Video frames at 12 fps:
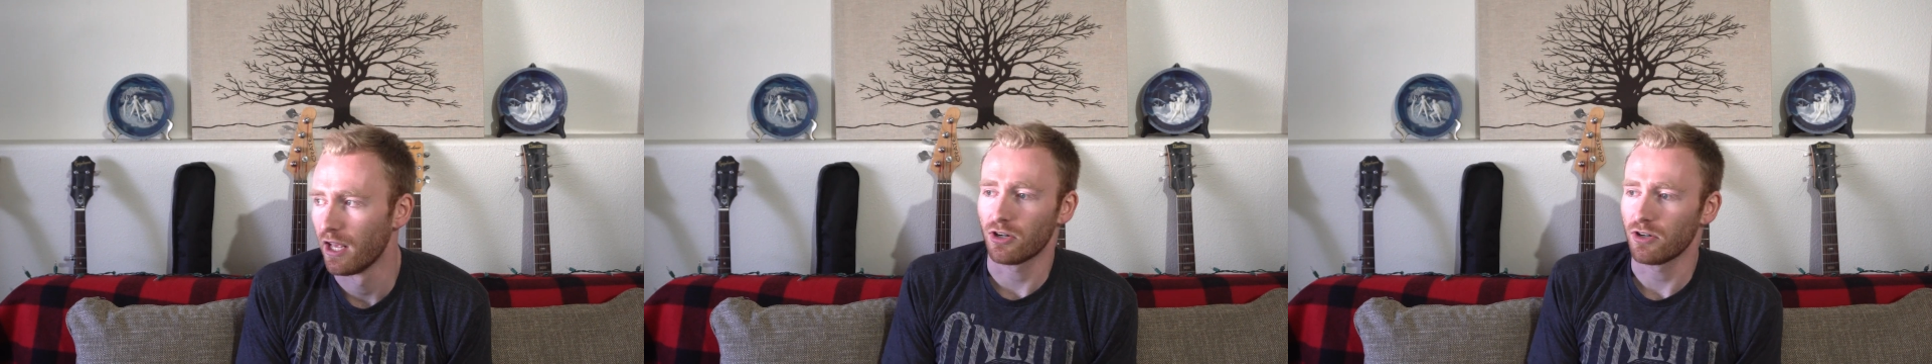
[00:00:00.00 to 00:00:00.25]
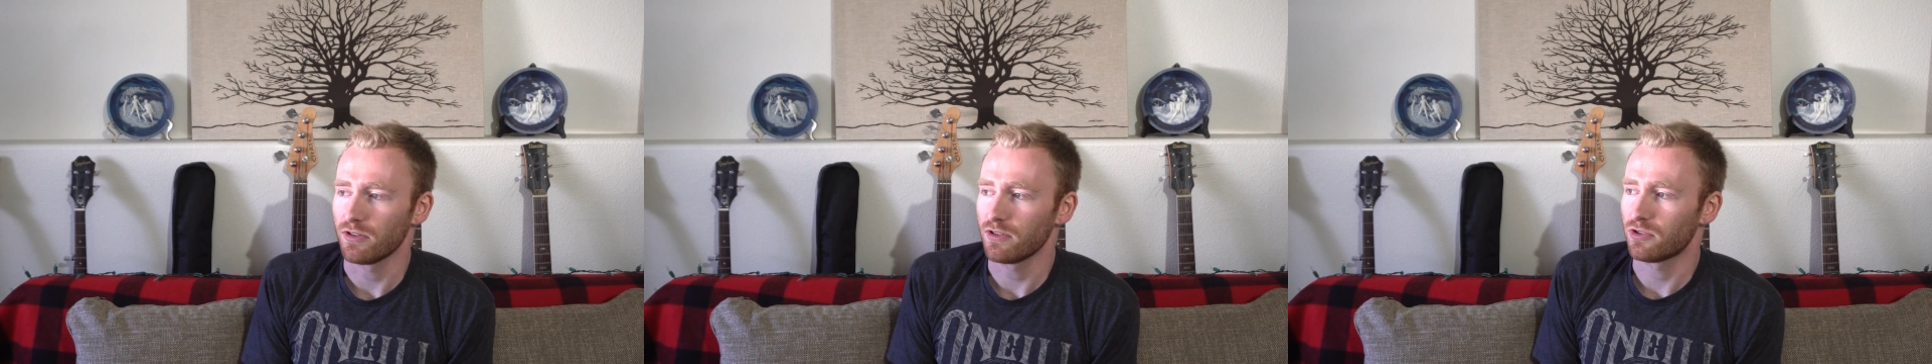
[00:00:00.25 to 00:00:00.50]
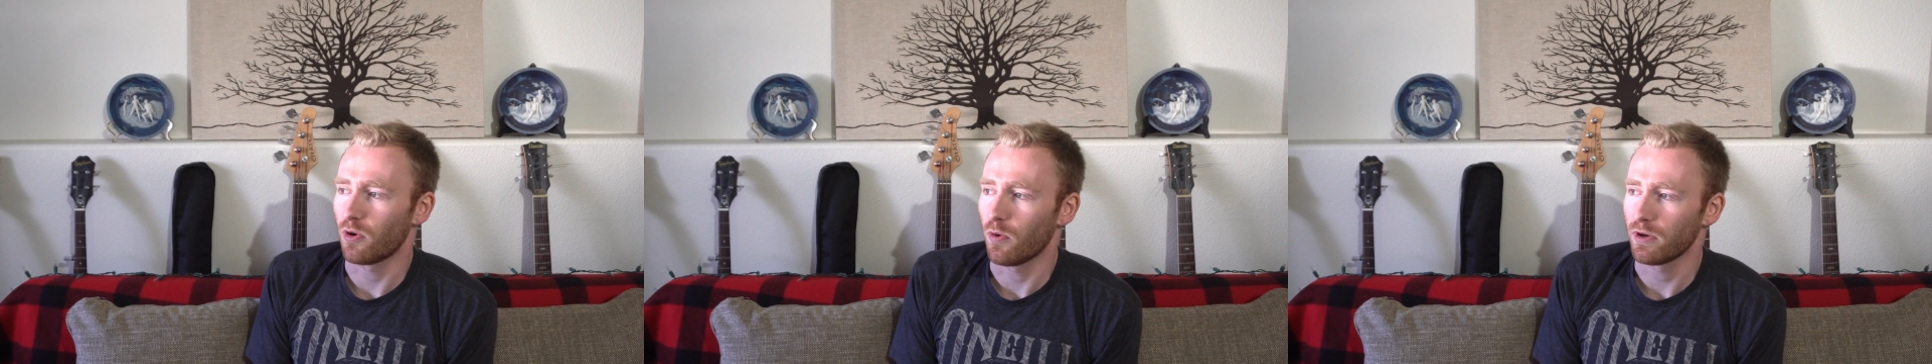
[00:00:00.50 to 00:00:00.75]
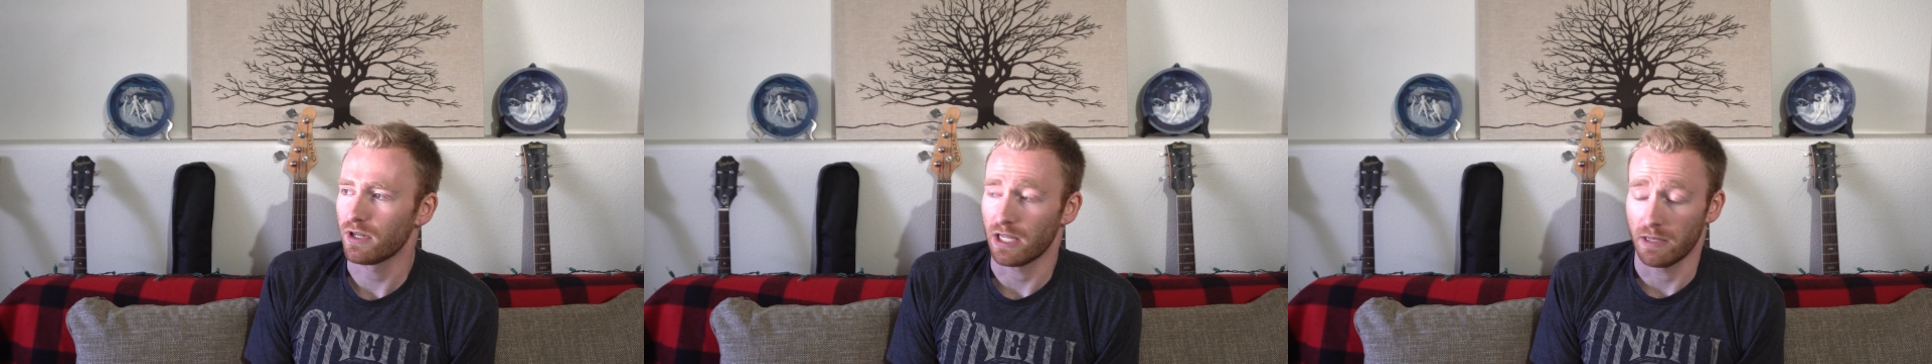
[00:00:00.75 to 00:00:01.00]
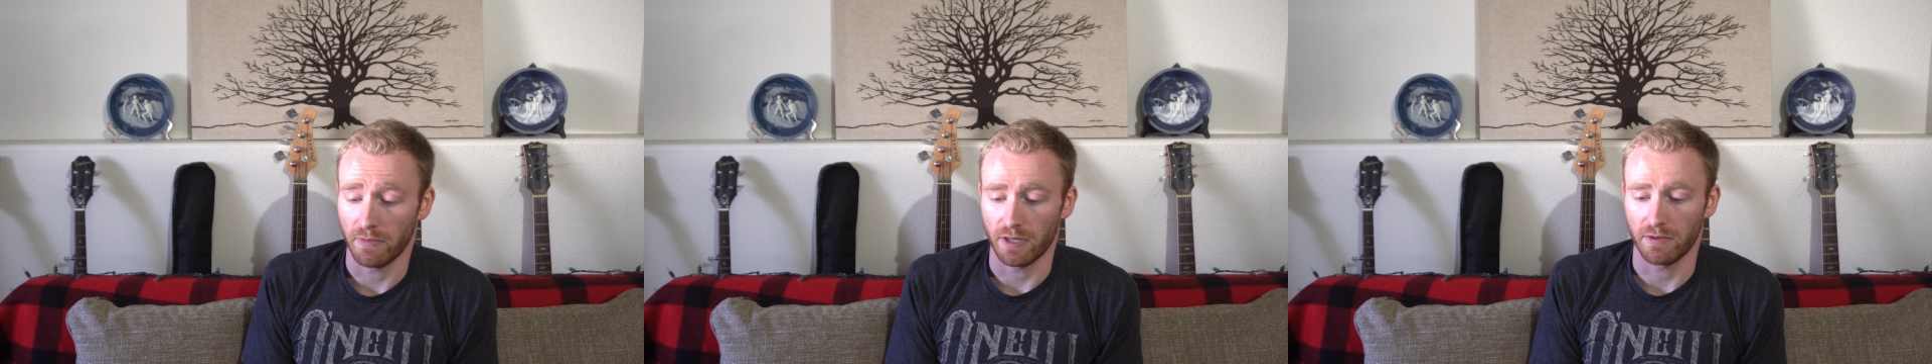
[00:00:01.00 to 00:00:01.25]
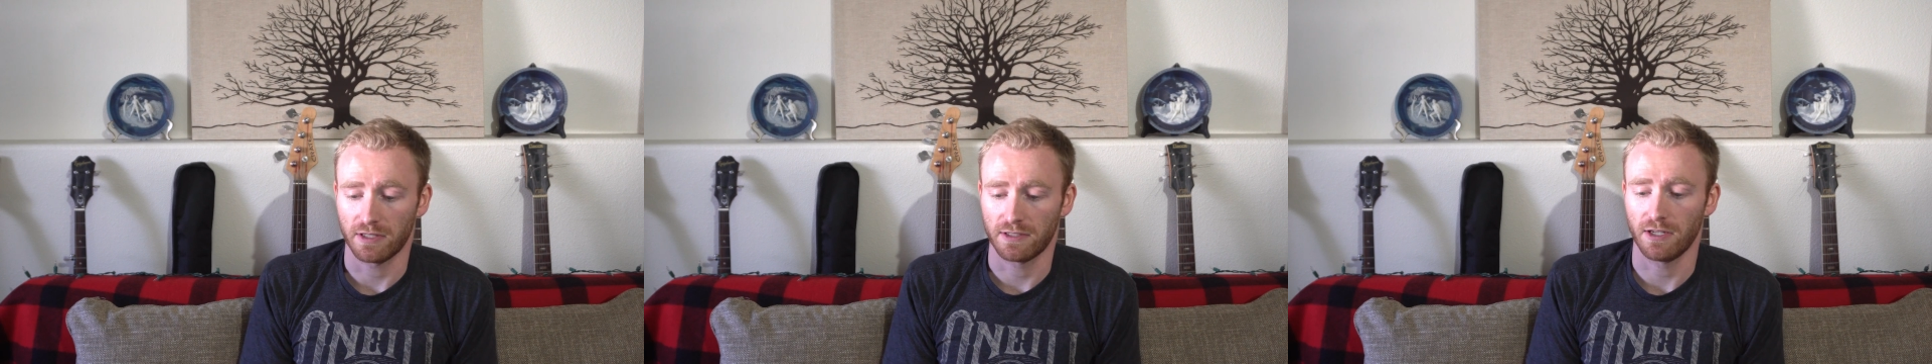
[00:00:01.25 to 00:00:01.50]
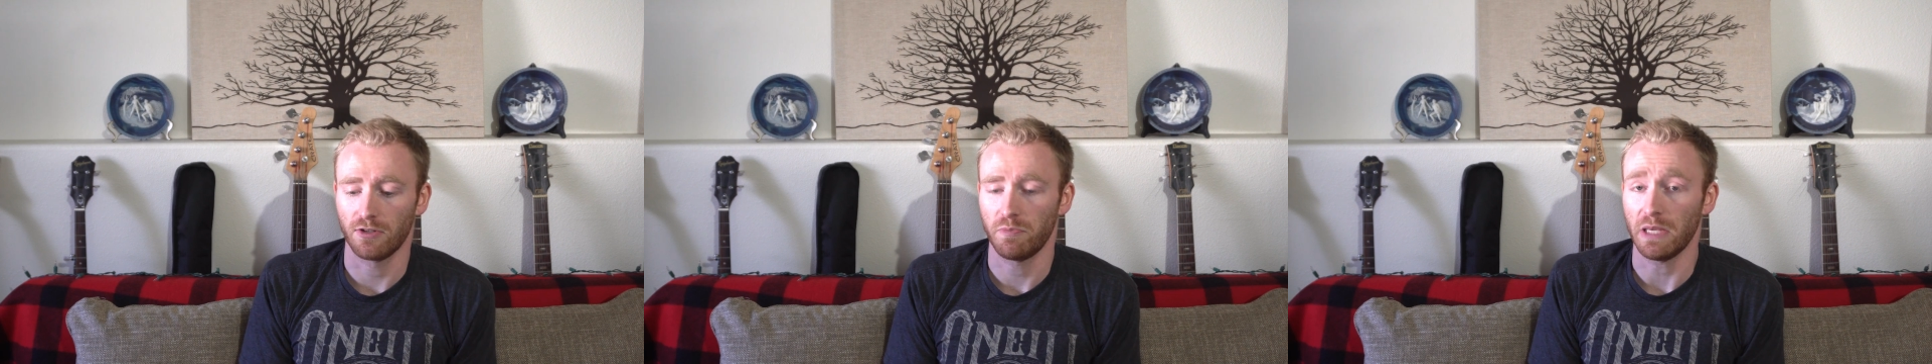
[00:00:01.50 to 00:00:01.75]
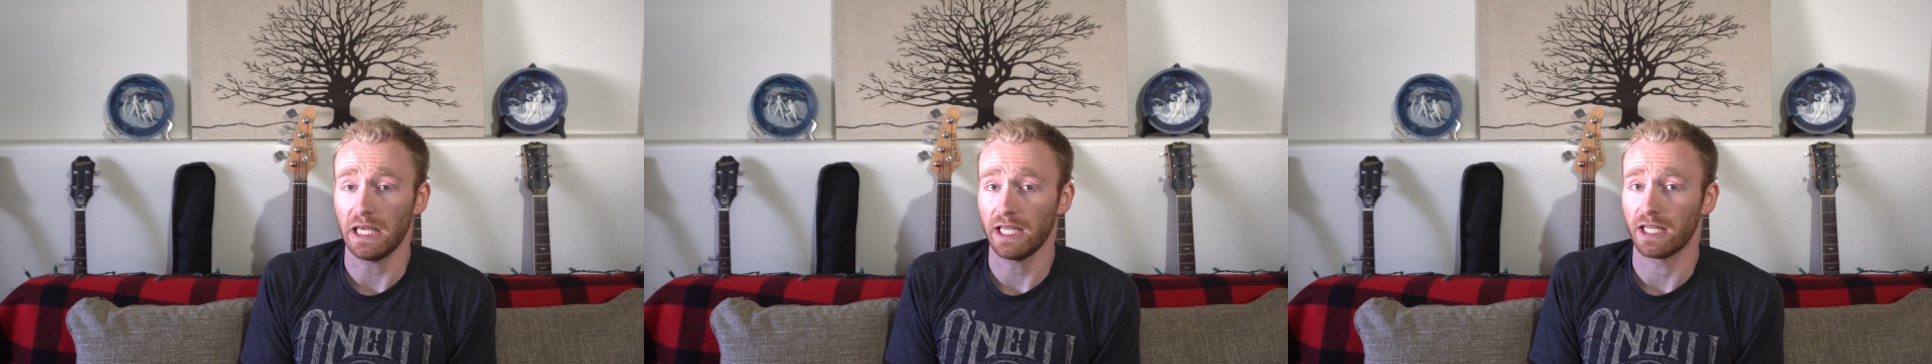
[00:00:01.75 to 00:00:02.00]
Turned toward him, still
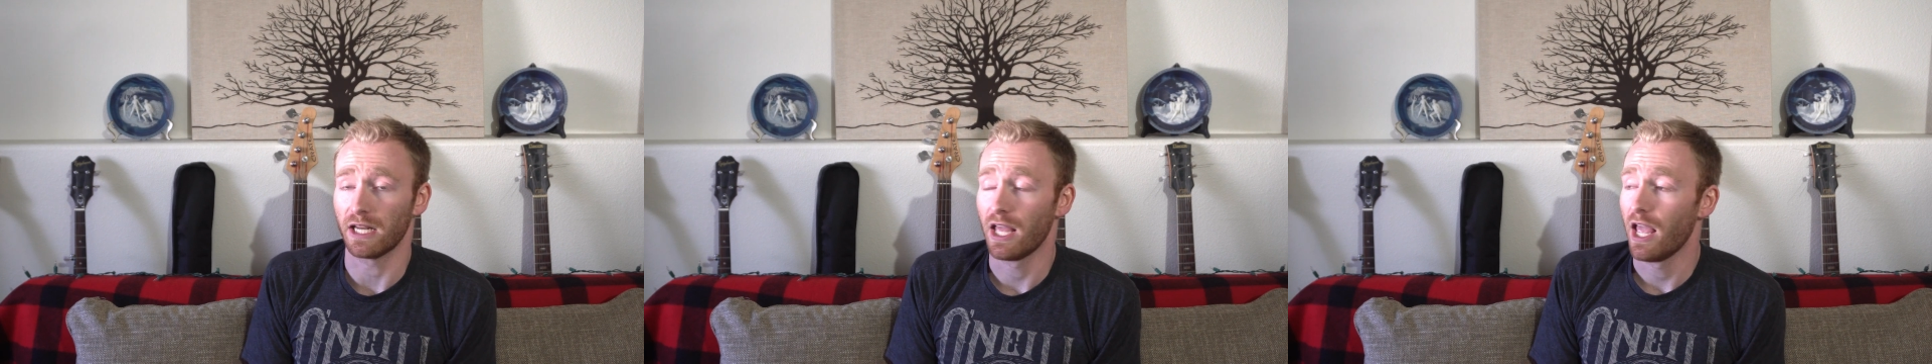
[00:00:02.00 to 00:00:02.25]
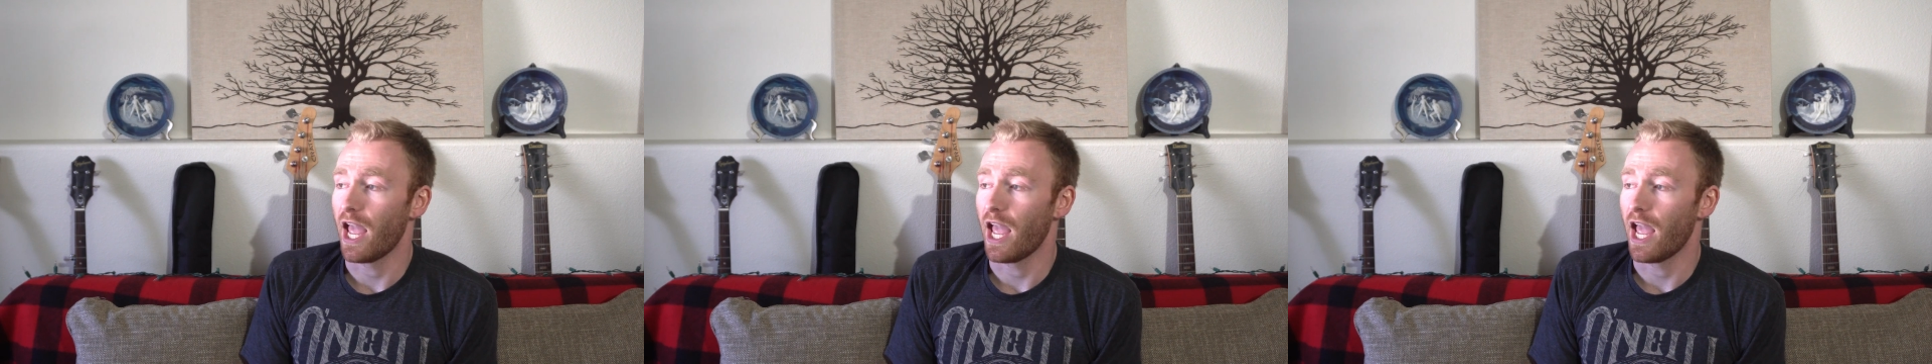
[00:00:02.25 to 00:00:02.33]
peeing,